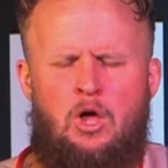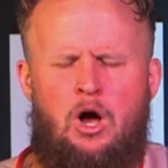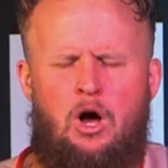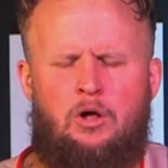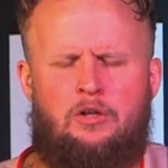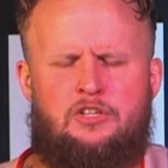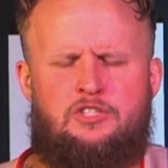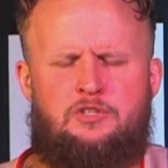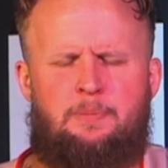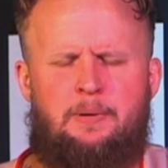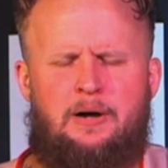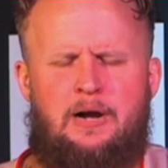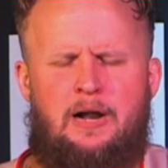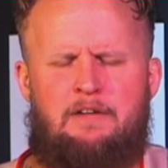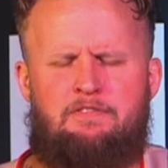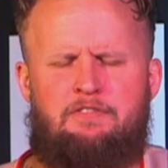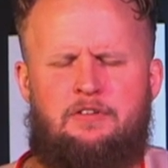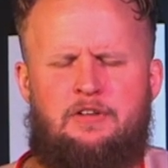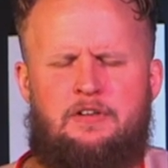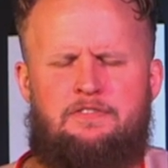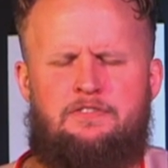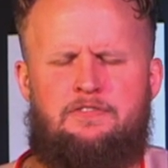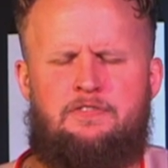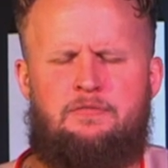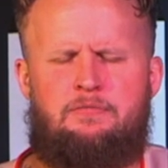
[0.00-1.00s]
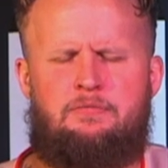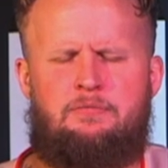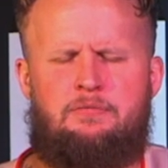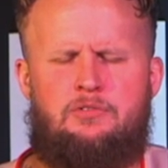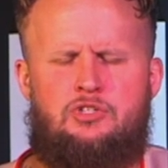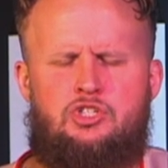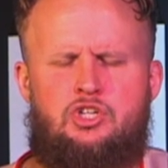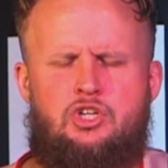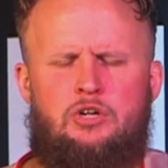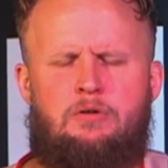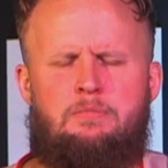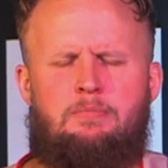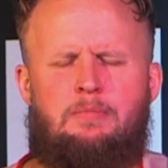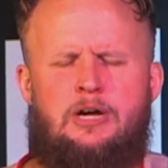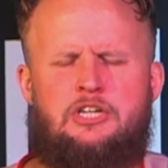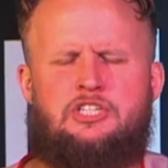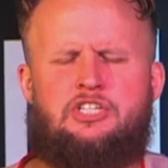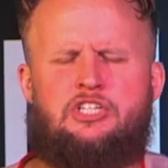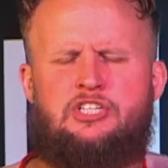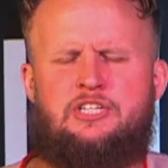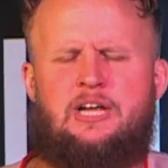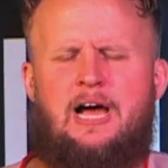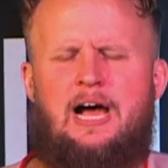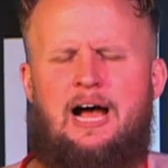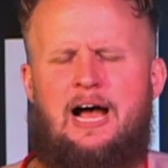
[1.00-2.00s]
Holy Spirit, I've lived too
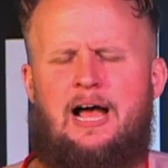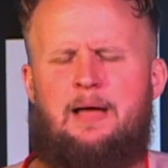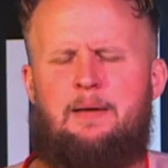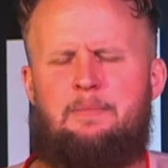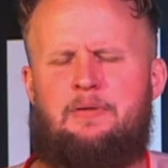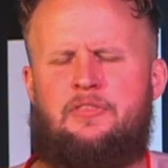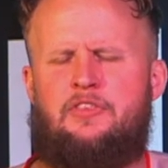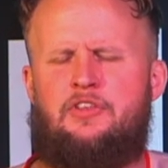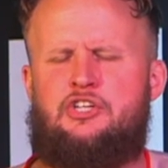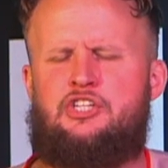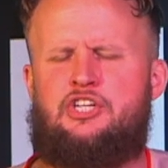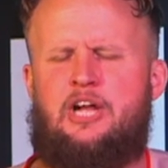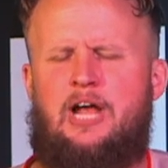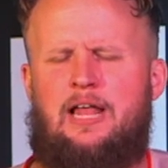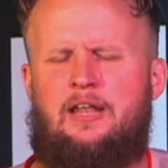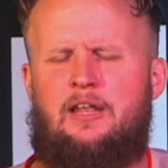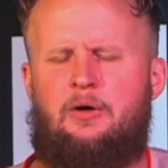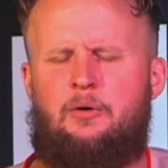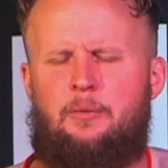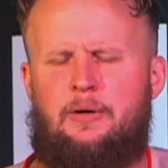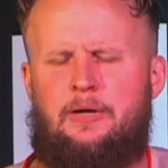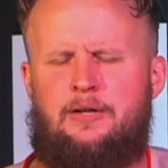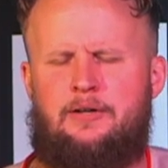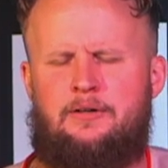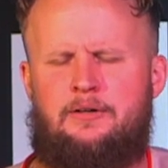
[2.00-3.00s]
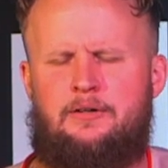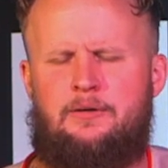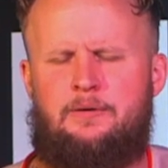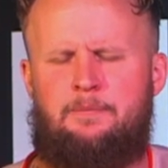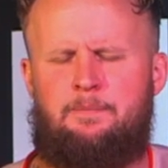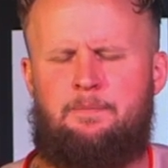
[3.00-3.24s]
much time in the shallow end.